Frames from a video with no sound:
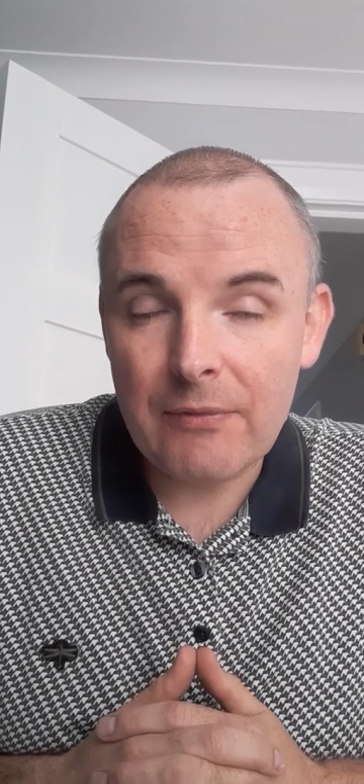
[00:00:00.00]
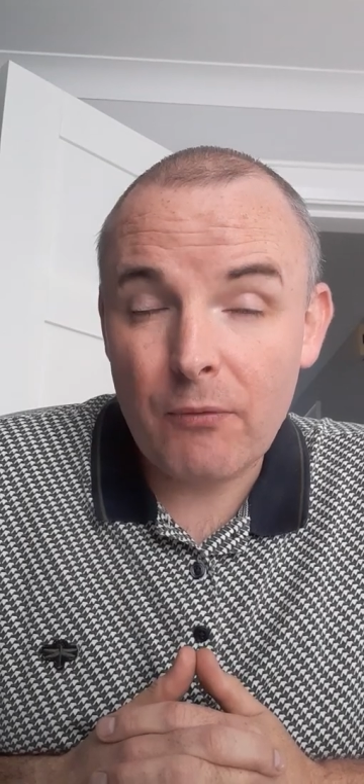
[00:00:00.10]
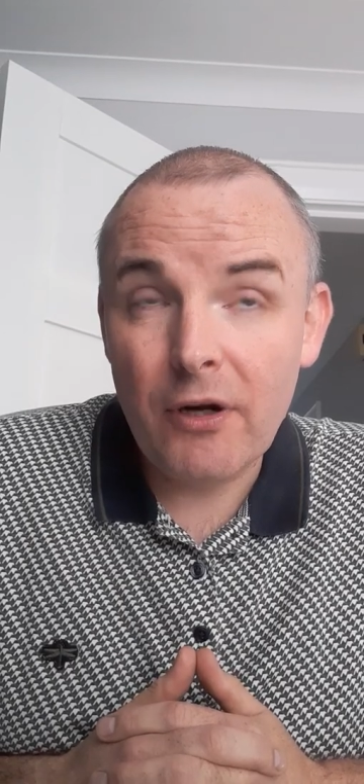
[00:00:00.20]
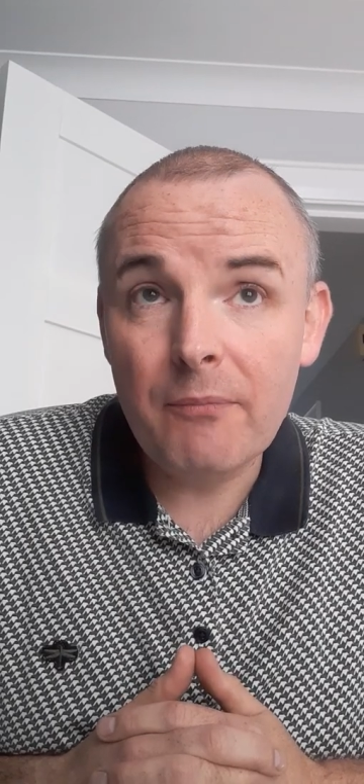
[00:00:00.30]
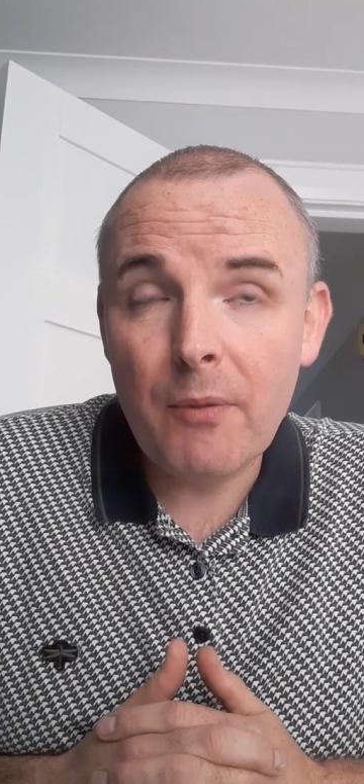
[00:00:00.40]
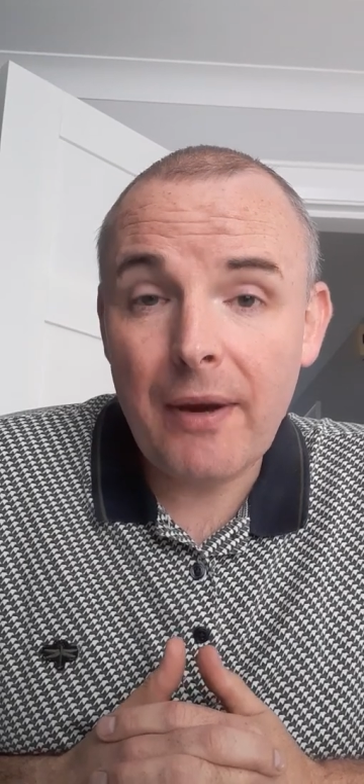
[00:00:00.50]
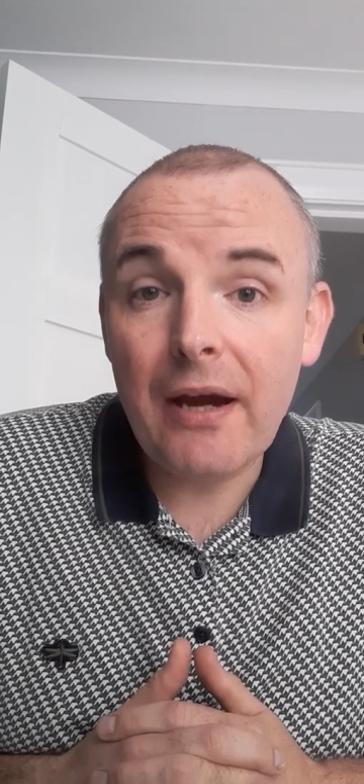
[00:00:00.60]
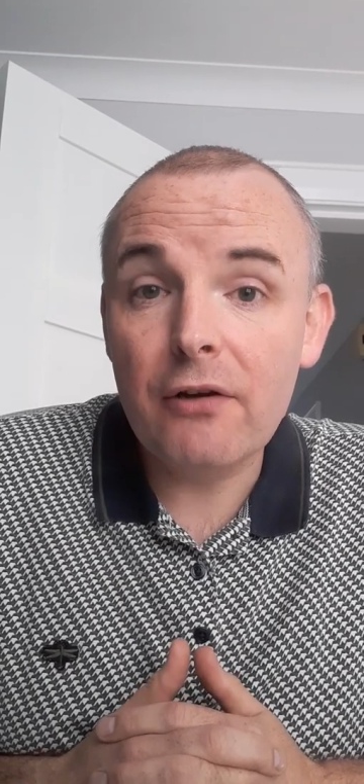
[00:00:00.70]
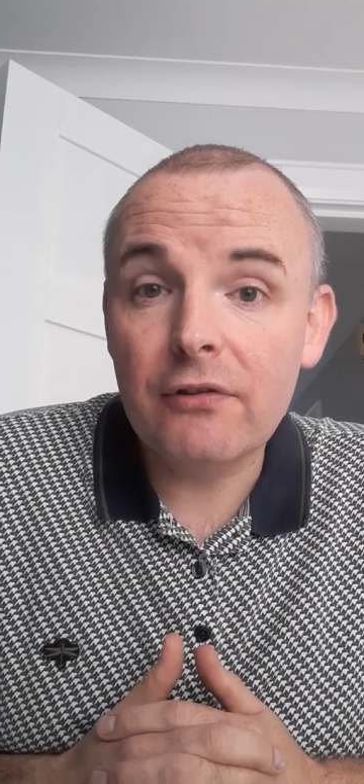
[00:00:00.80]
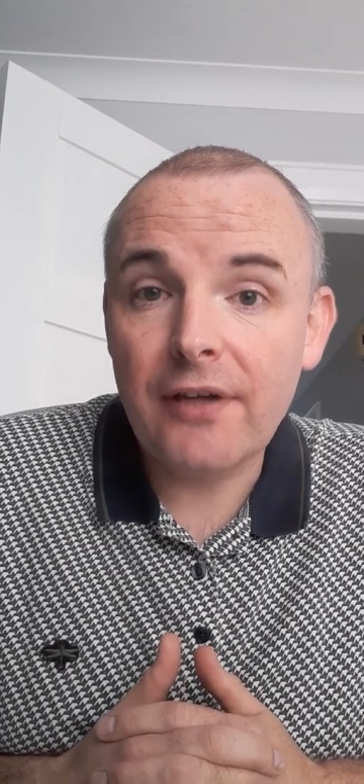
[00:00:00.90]
They weren't
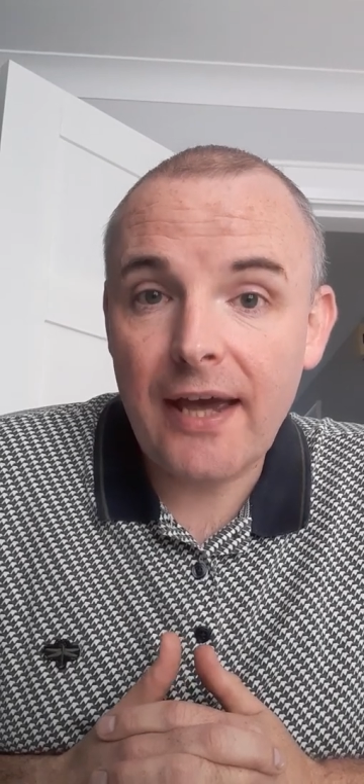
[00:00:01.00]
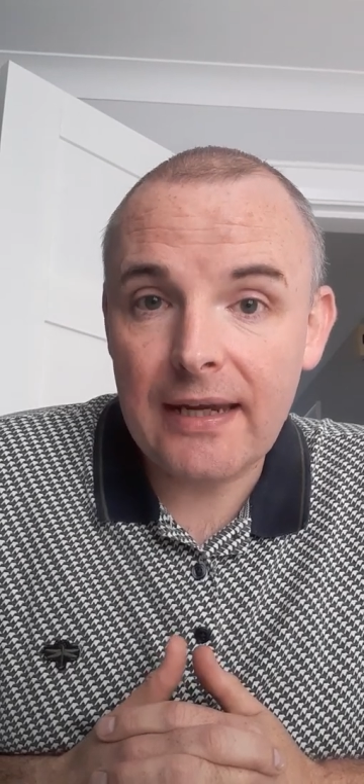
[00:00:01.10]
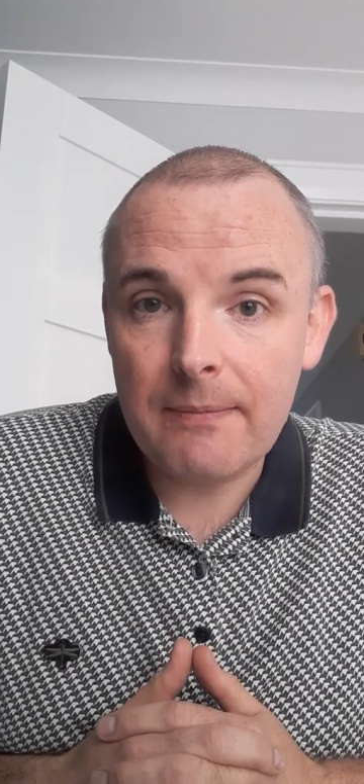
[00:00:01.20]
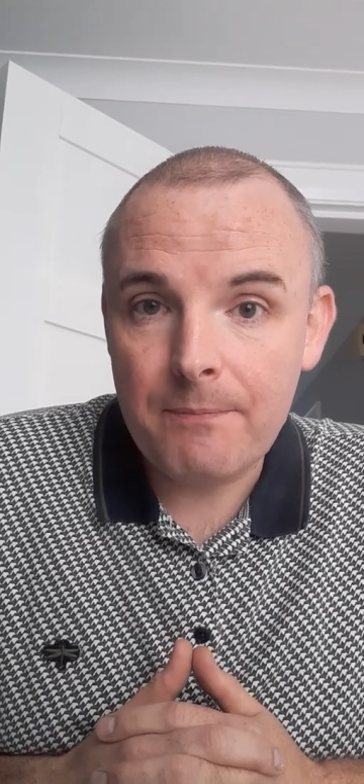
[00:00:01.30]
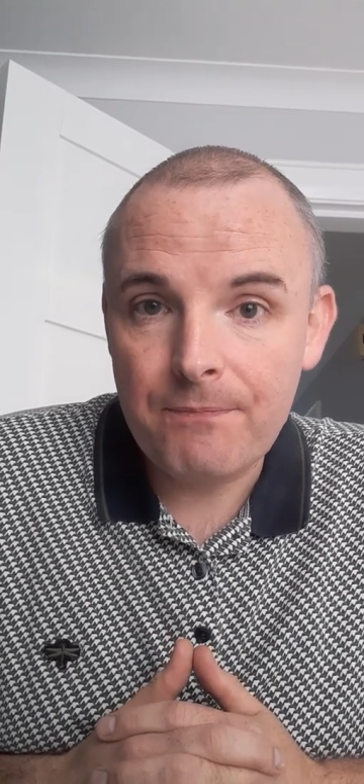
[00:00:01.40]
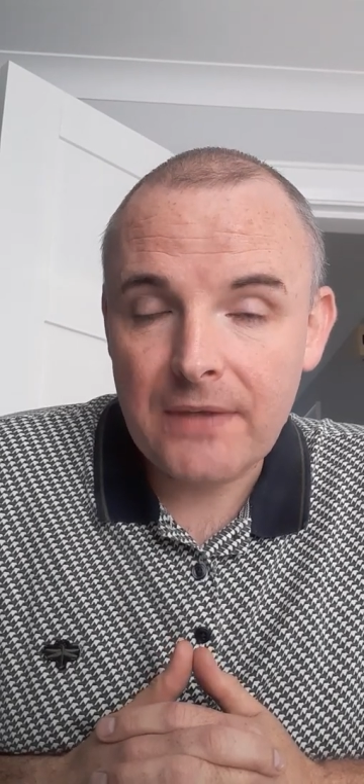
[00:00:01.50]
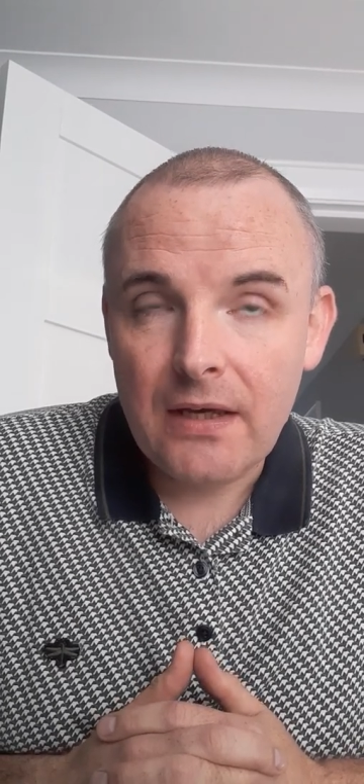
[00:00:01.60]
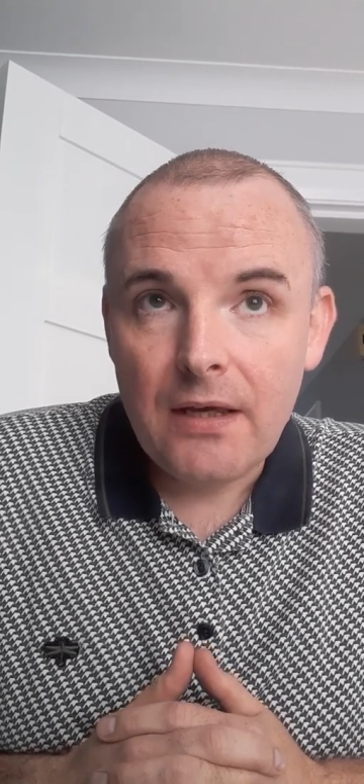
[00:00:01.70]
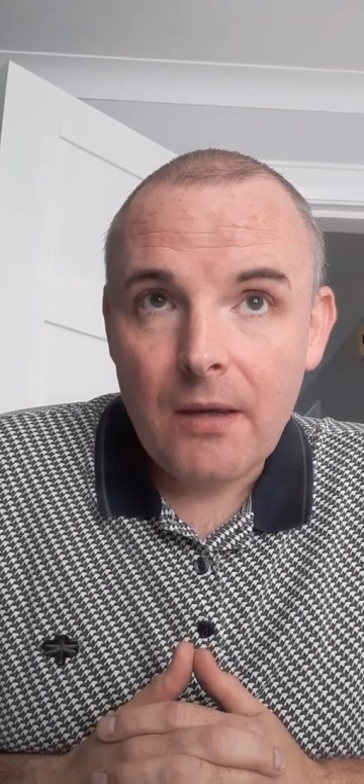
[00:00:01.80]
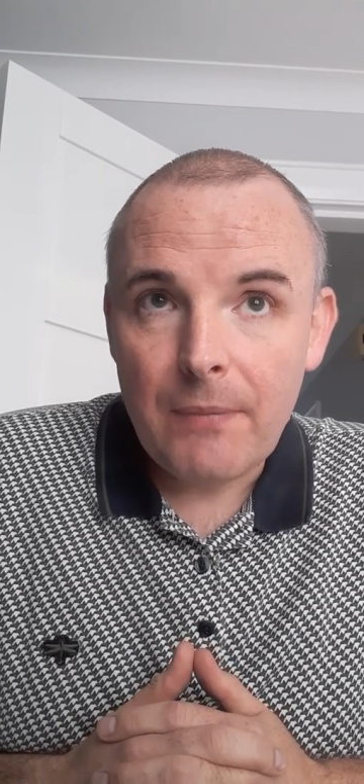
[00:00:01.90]
prepared on time
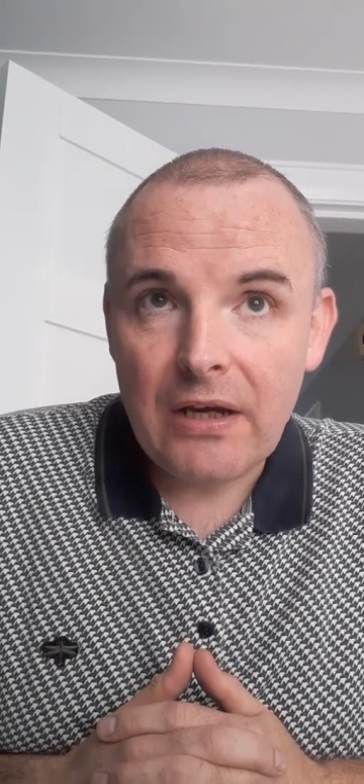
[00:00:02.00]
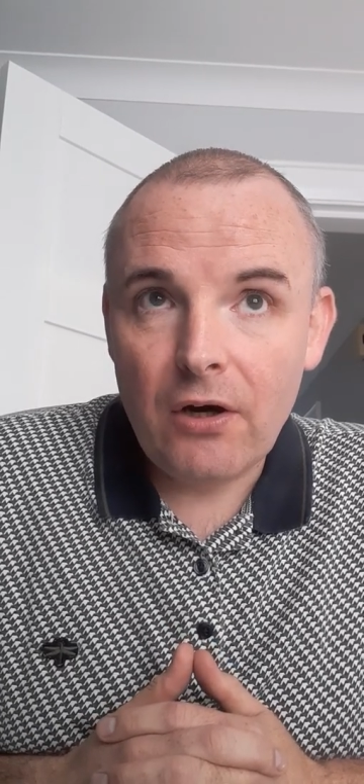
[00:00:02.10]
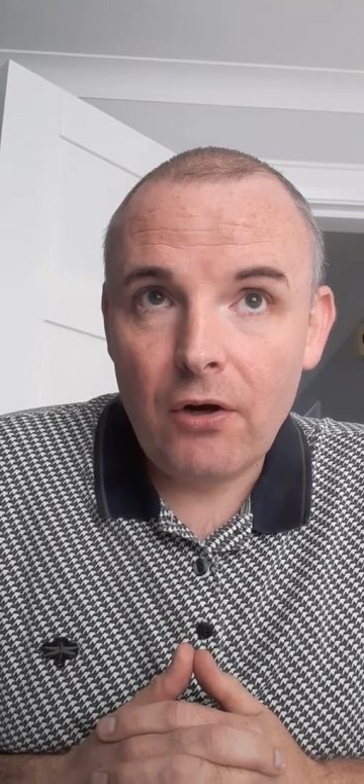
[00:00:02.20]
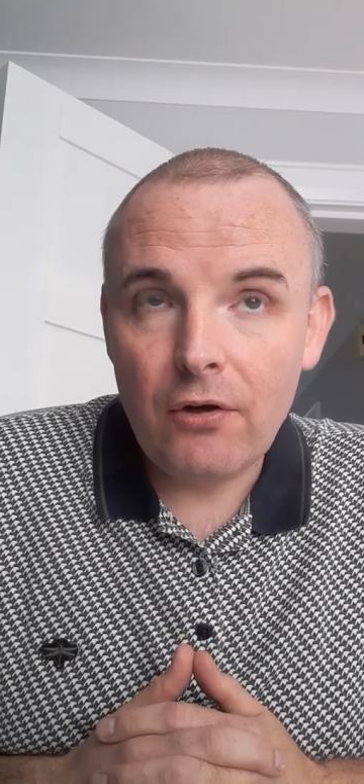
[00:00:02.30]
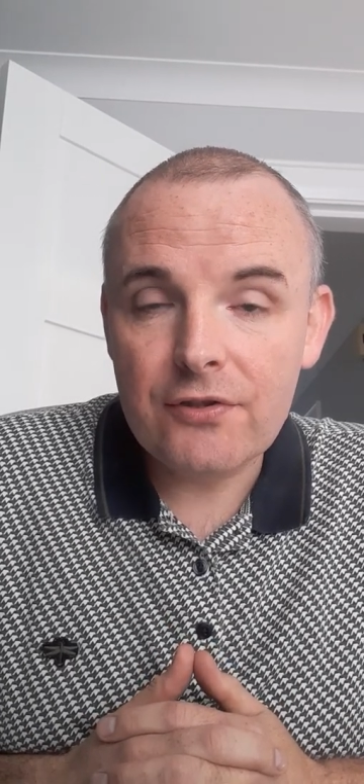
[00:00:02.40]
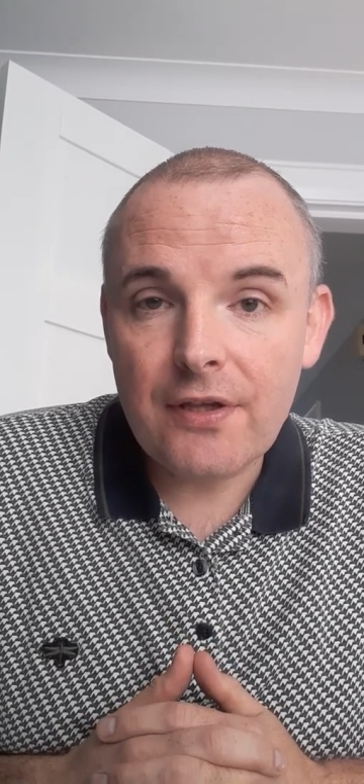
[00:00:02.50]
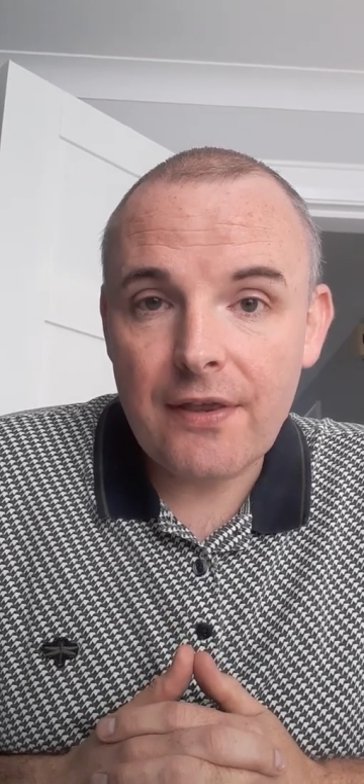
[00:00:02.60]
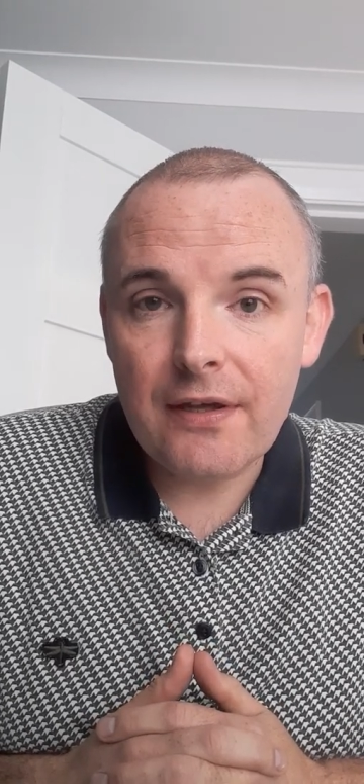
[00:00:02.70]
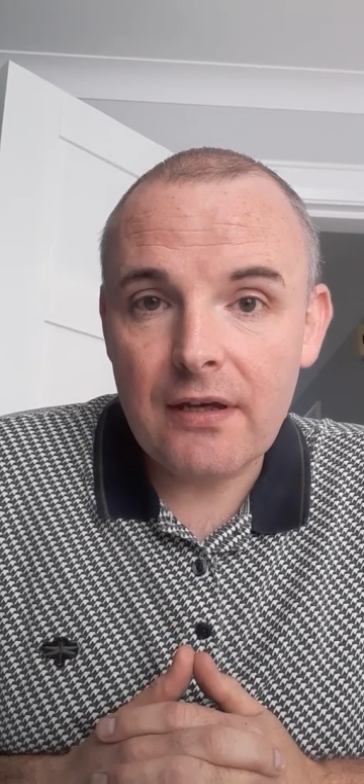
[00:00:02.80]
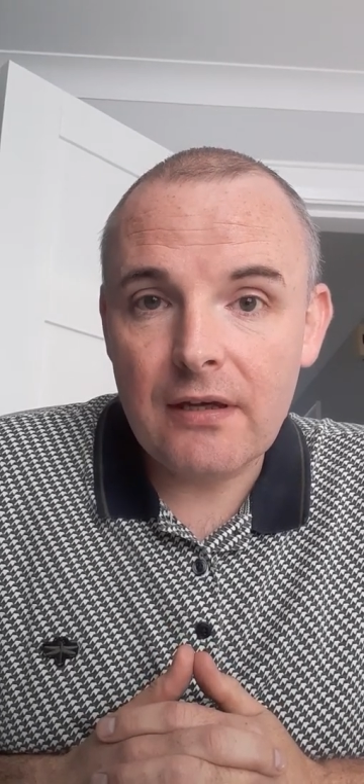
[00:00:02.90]
because
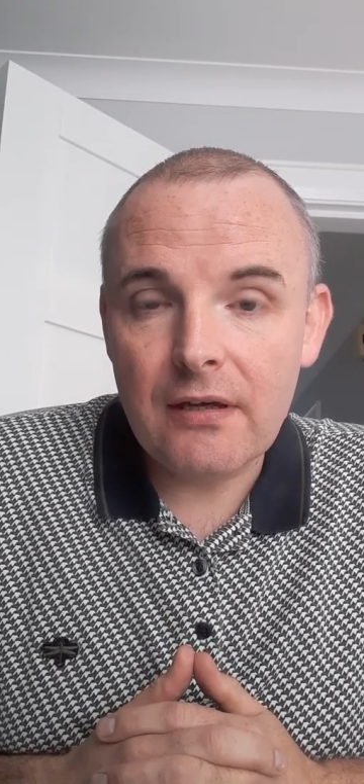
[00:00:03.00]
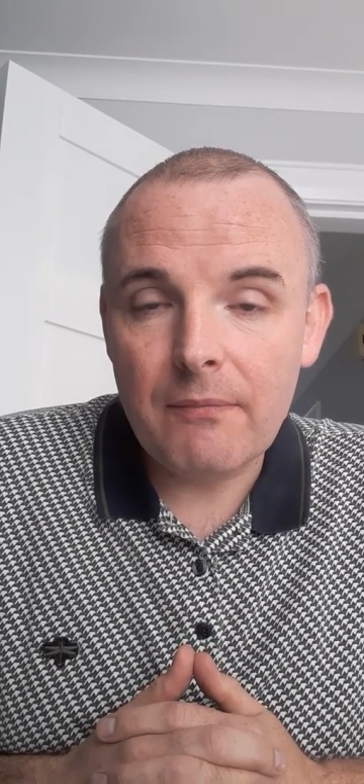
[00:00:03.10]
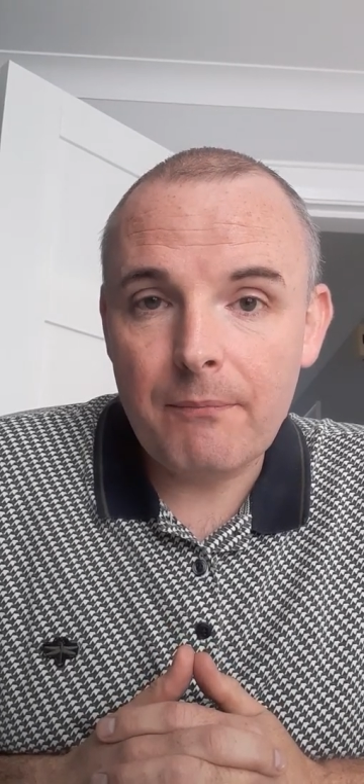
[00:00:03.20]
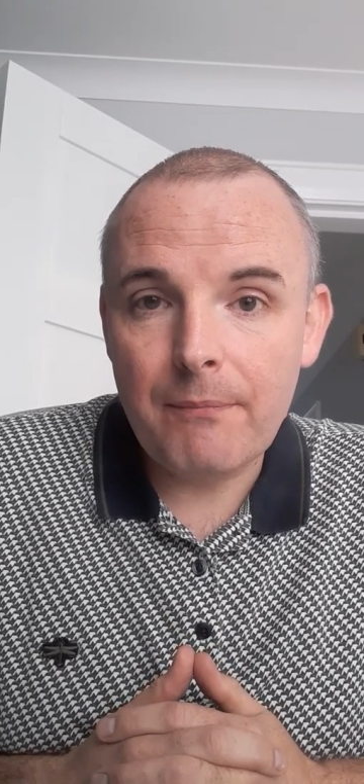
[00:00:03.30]
the